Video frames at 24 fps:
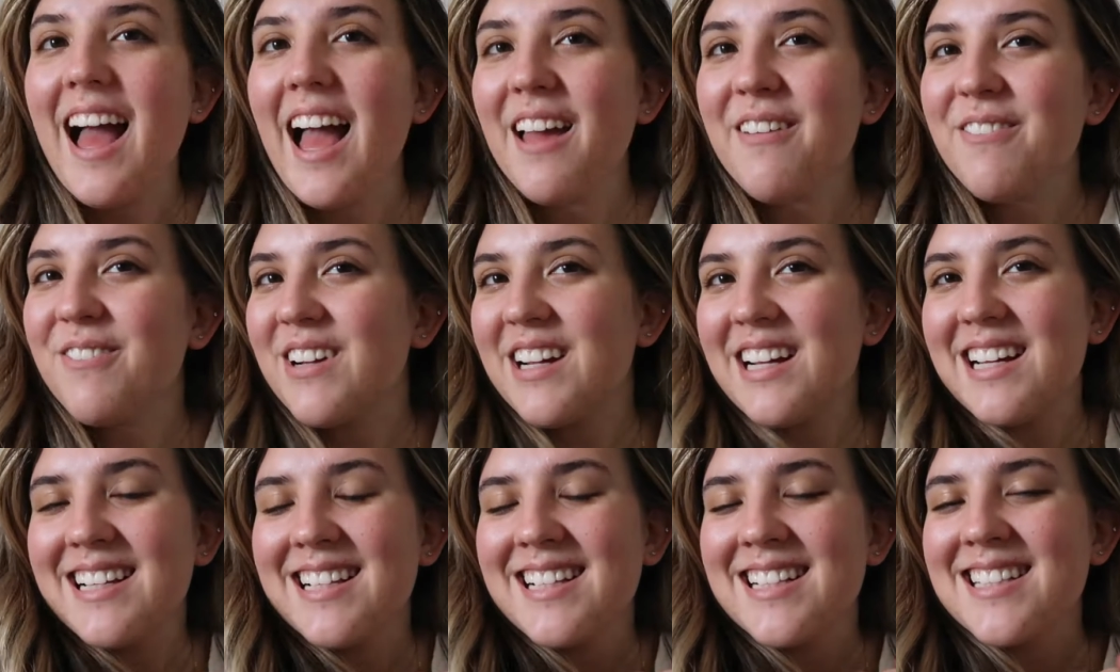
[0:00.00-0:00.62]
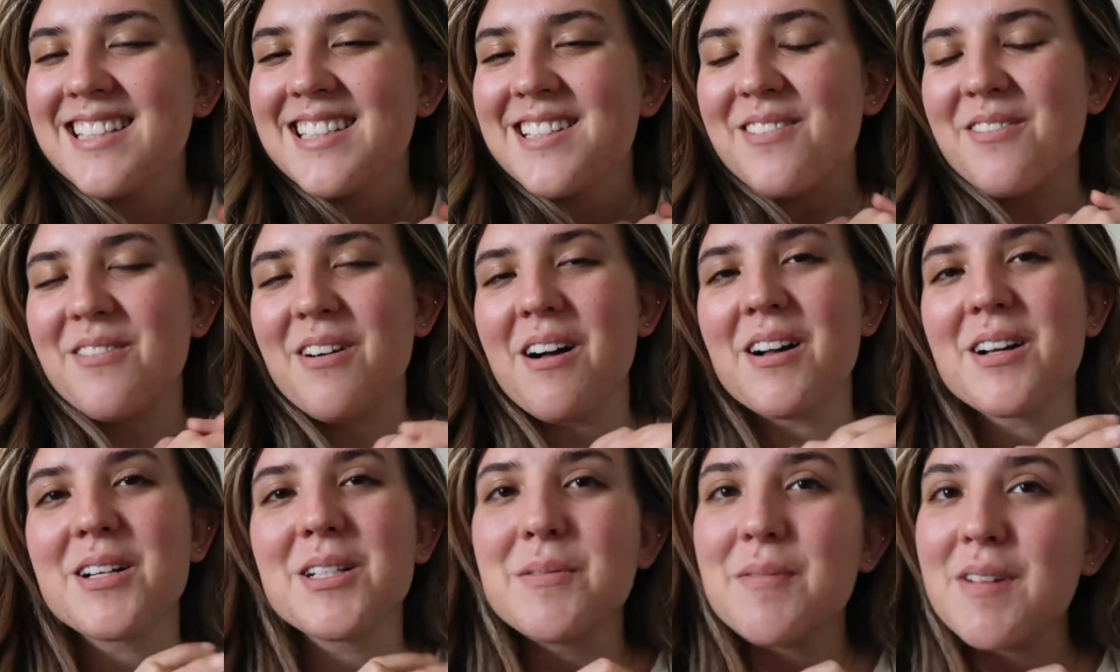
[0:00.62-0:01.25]
Hi friends,
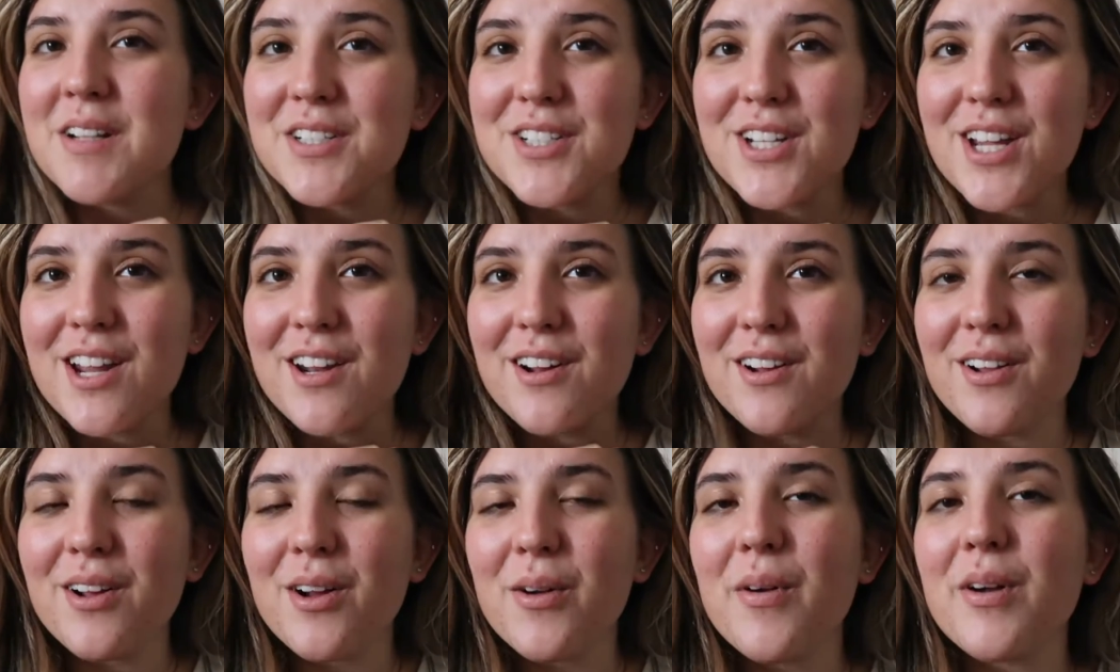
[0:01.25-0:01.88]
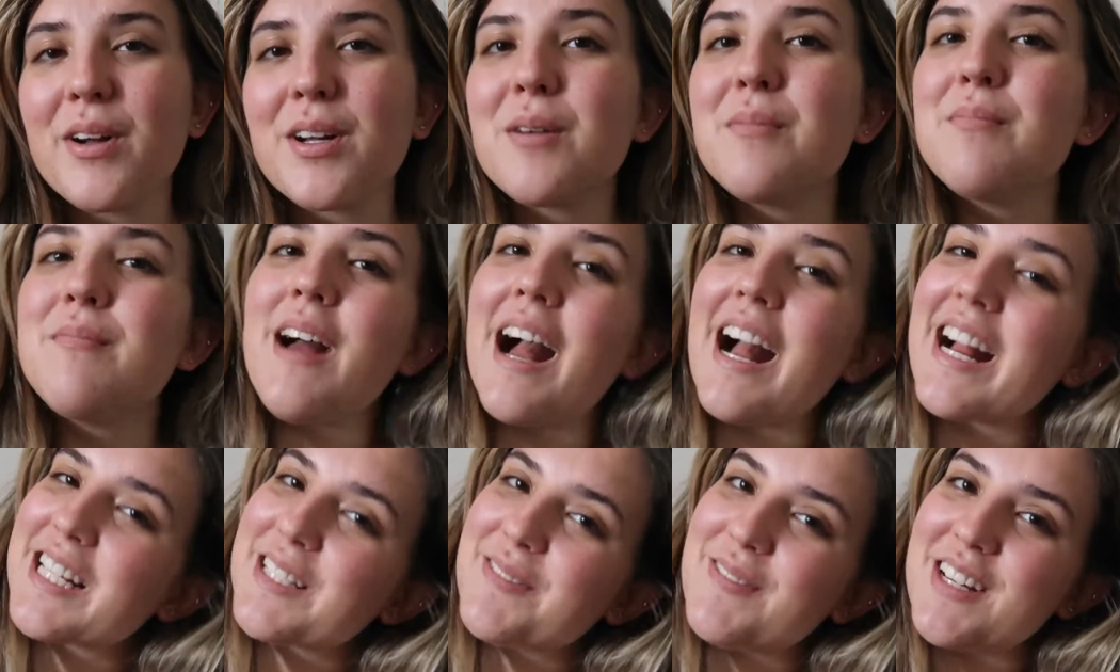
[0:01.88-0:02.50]
welcome to my channel or welcome
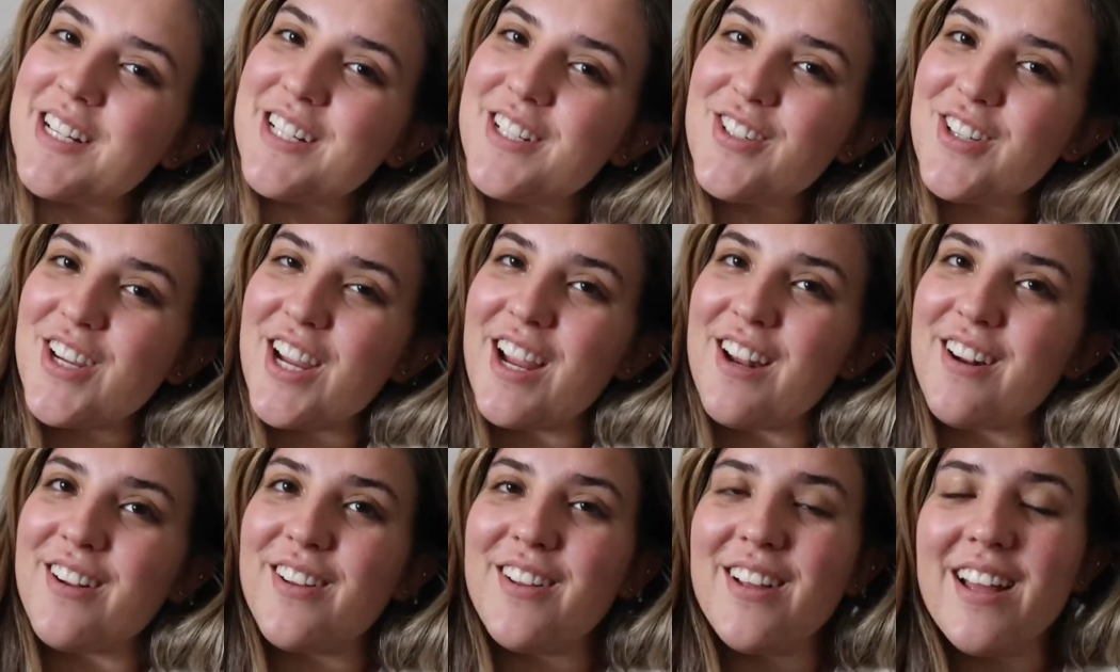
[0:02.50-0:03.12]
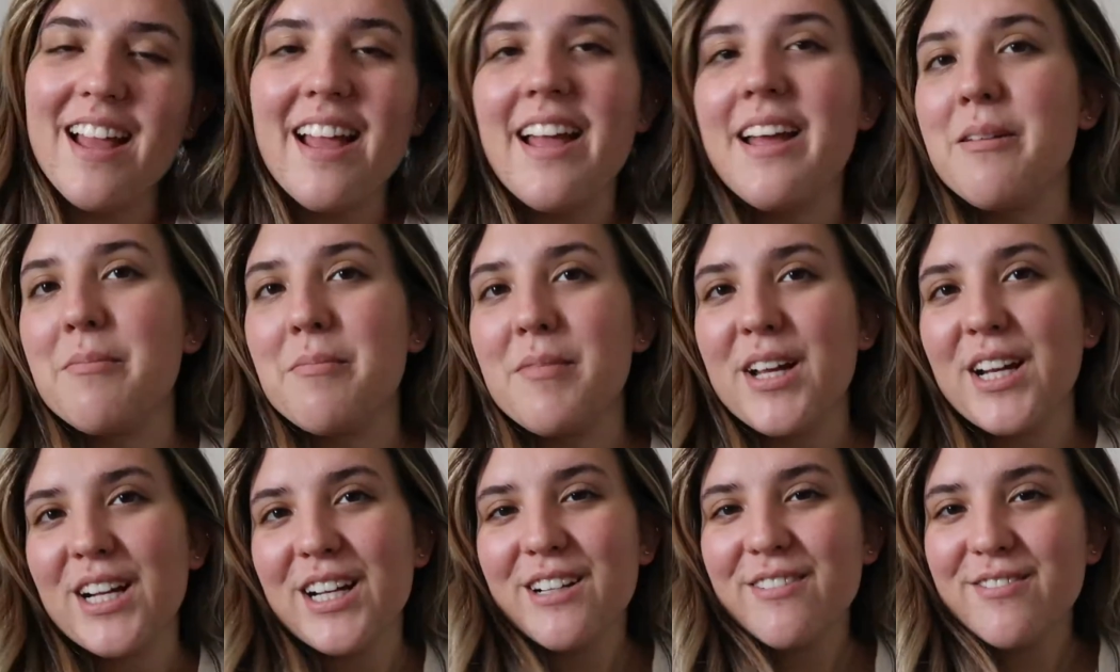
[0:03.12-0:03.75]
back to my channel and
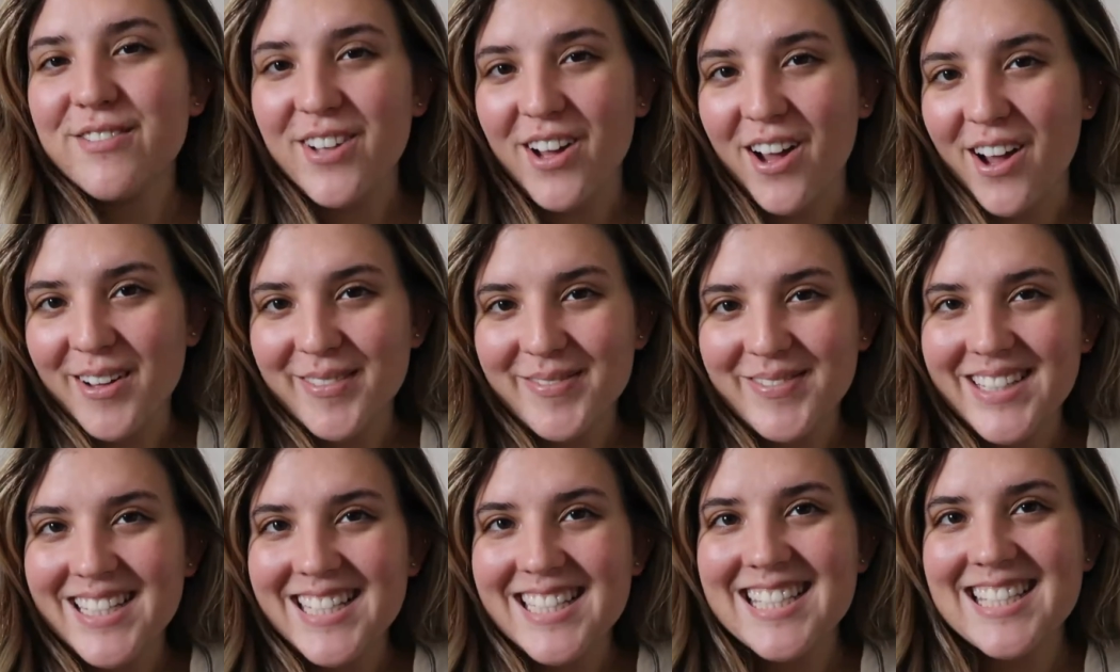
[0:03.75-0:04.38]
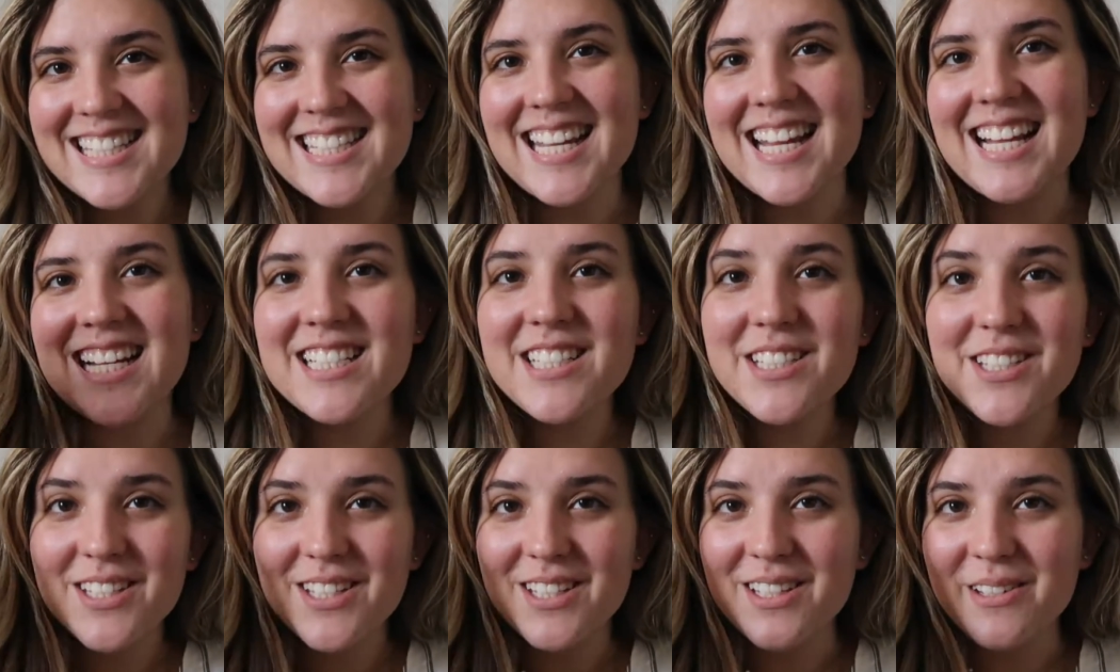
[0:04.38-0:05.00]
Merry Vlogmas
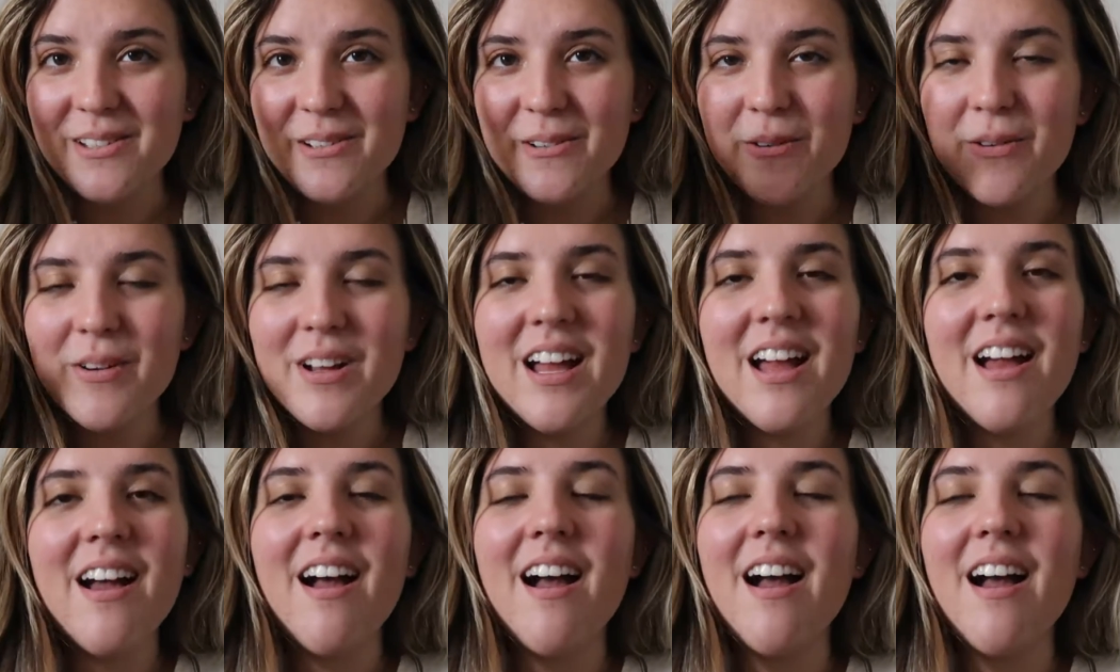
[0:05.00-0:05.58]
day two.